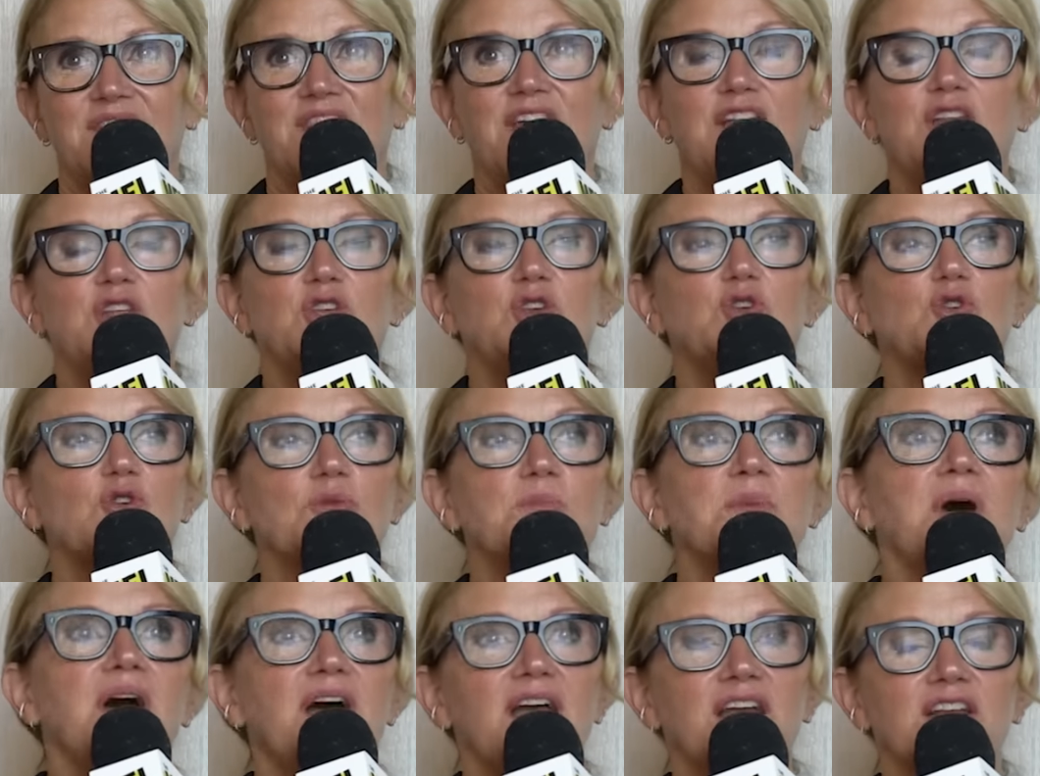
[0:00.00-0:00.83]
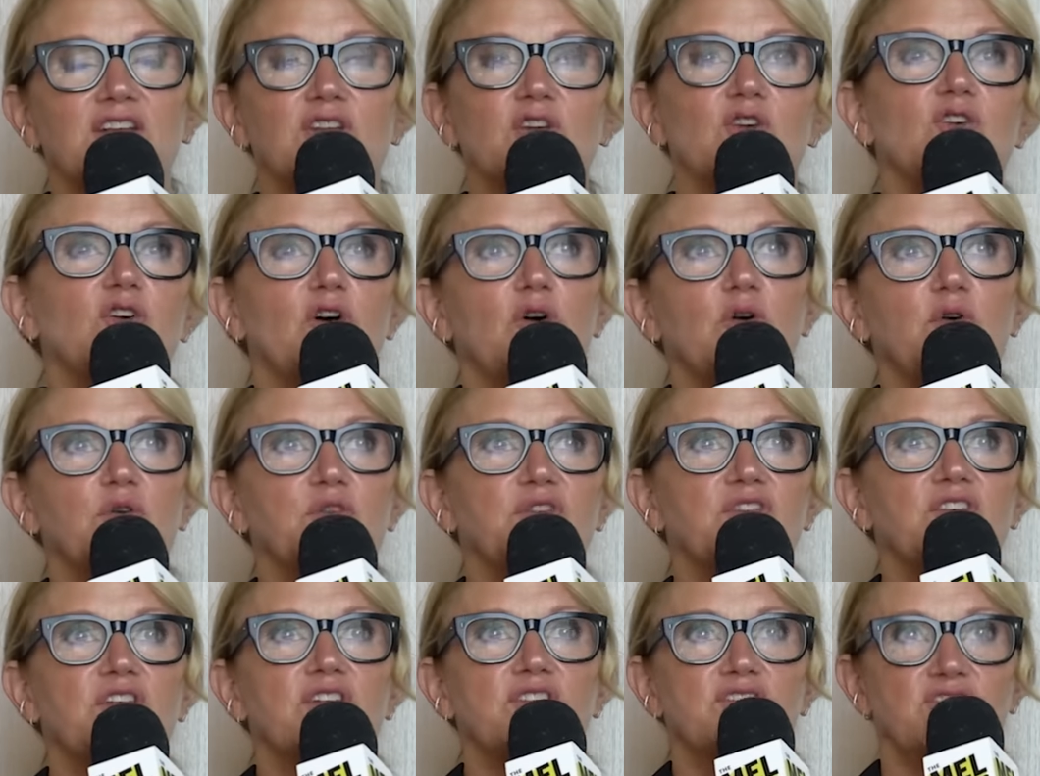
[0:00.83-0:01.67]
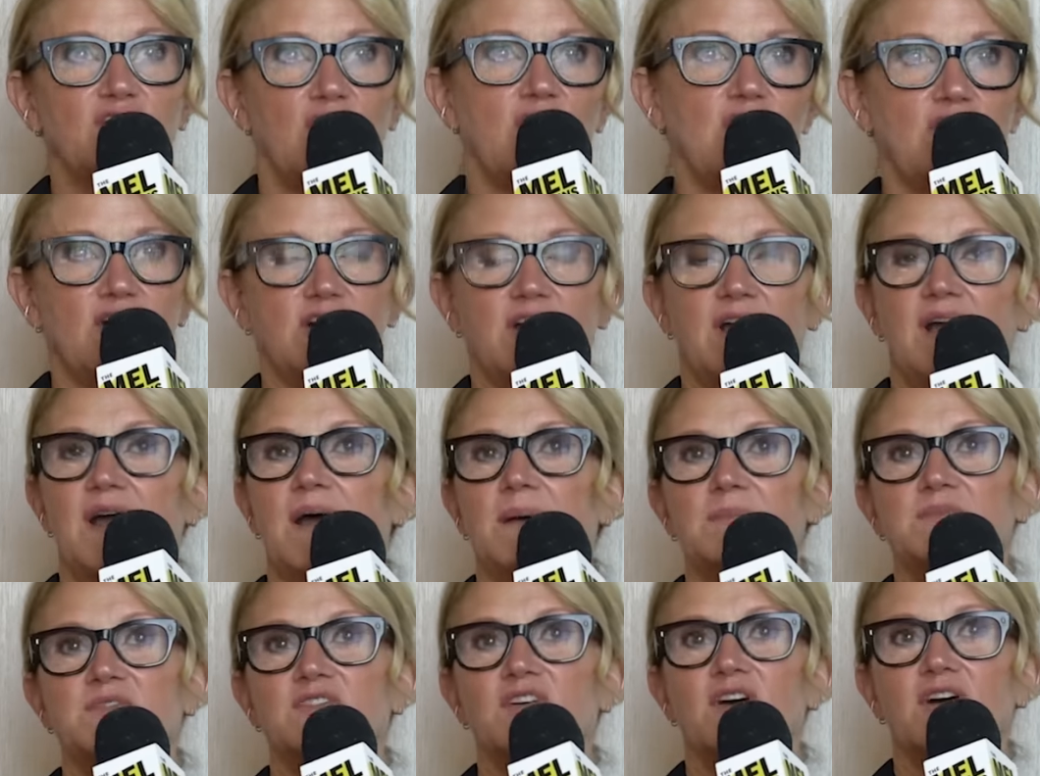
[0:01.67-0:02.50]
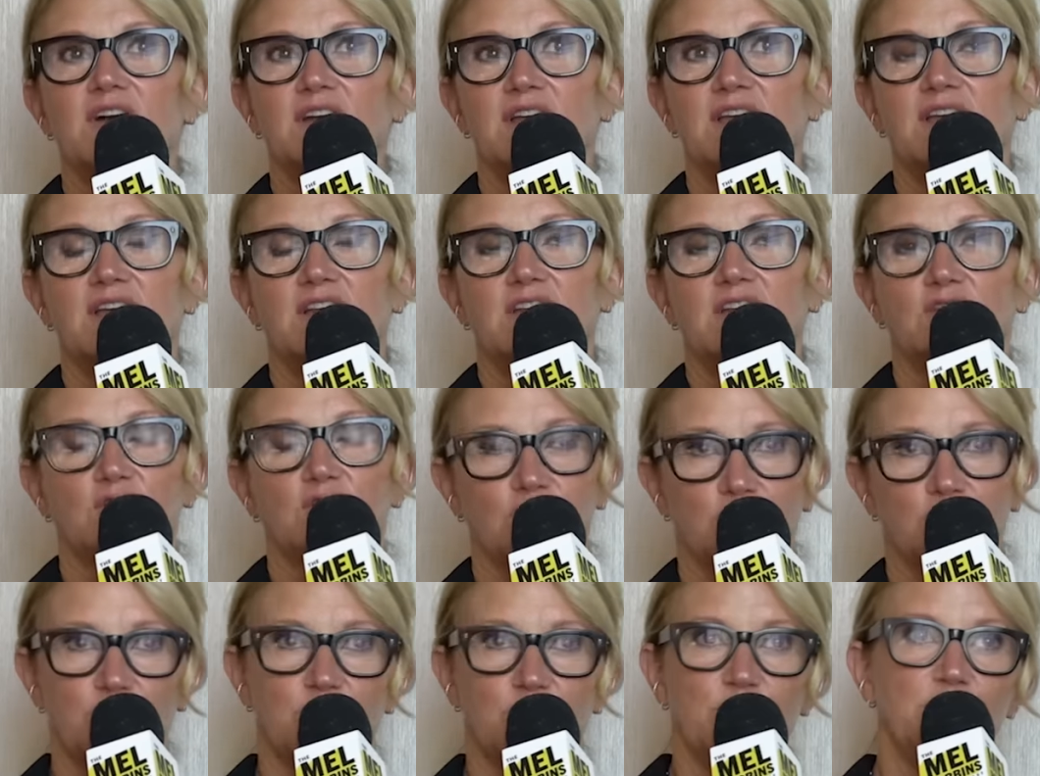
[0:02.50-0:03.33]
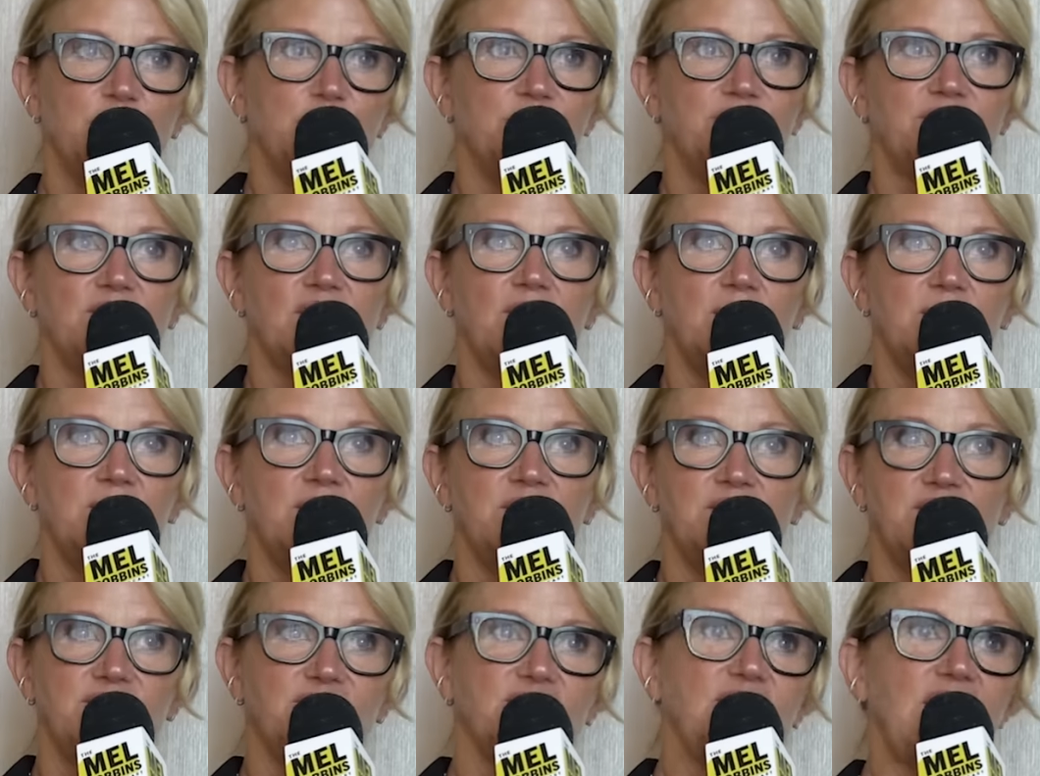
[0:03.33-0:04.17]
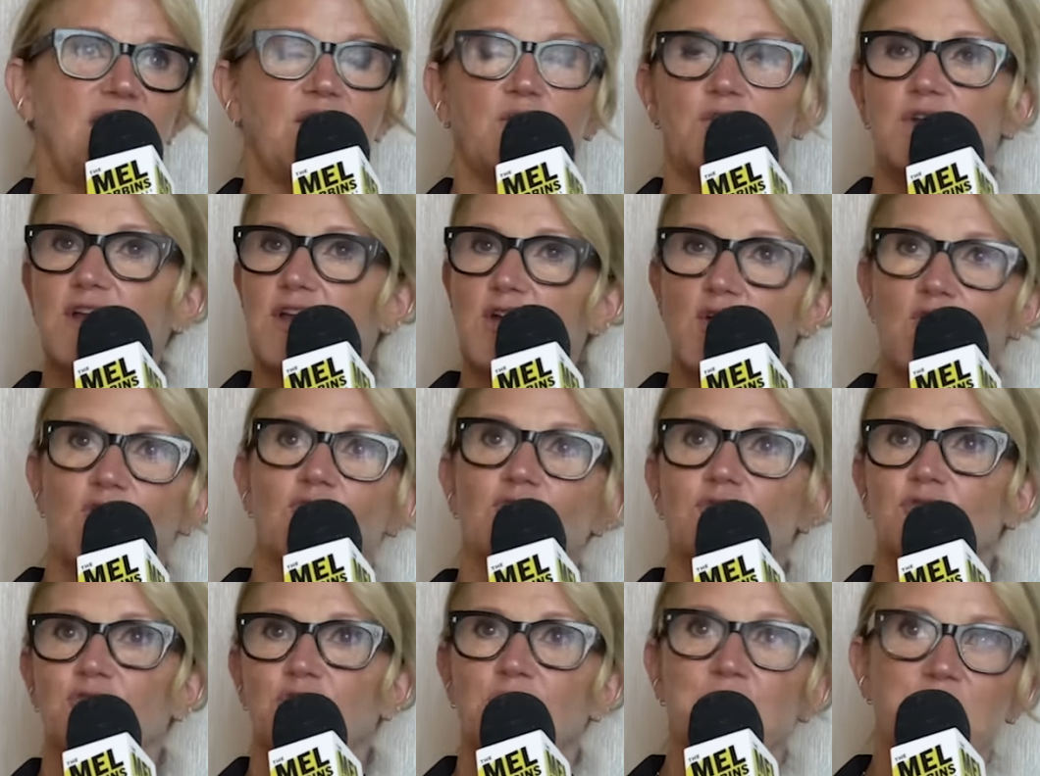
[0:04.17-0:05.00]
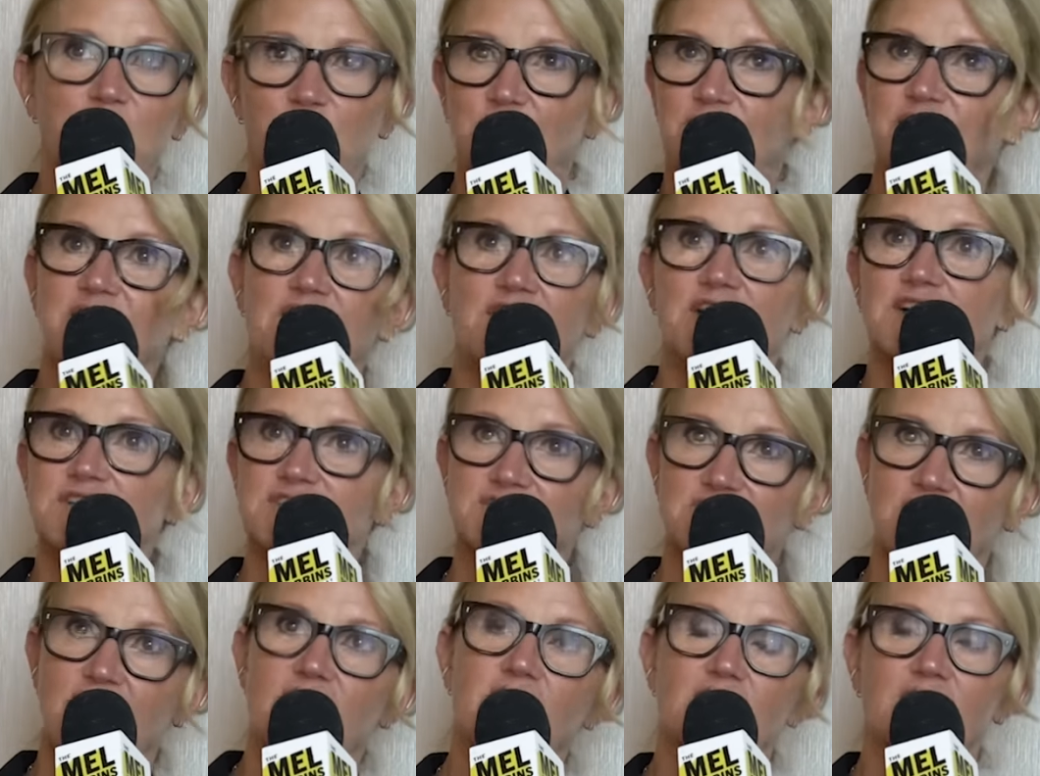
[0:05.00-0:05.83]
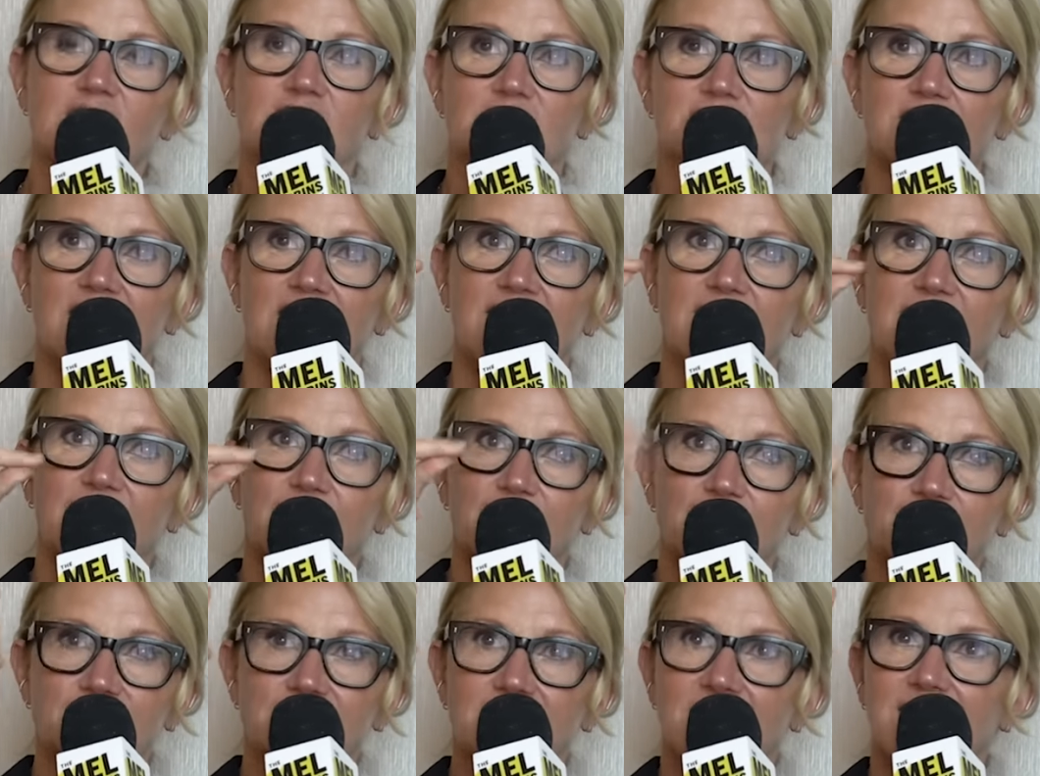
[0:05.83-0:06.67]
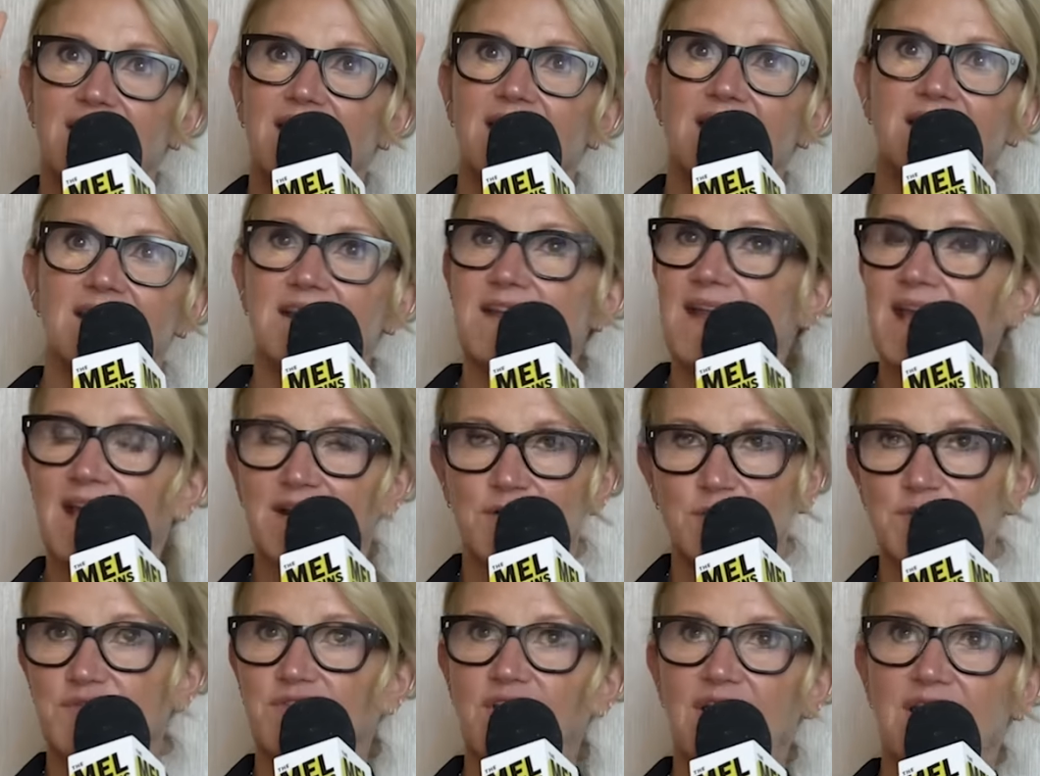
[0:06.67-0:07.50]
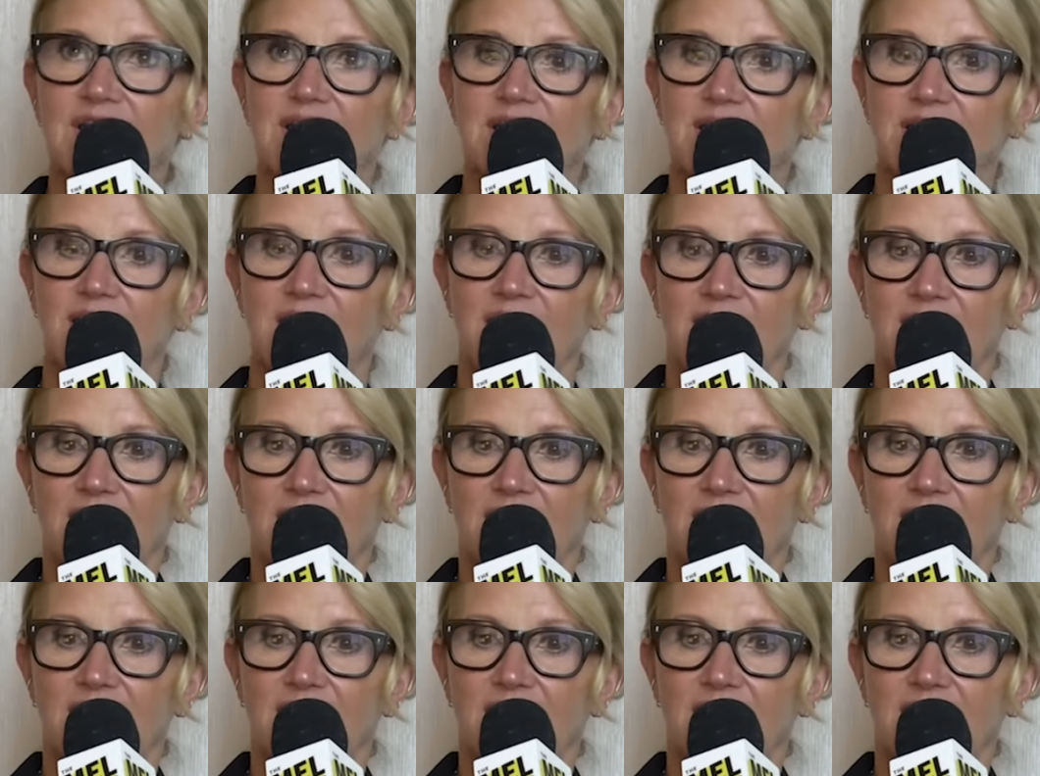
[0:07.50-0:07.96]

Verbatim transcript: that your mind goes dark. I'm talking gruesome, scary horror movie, dark, like in a nanosecond.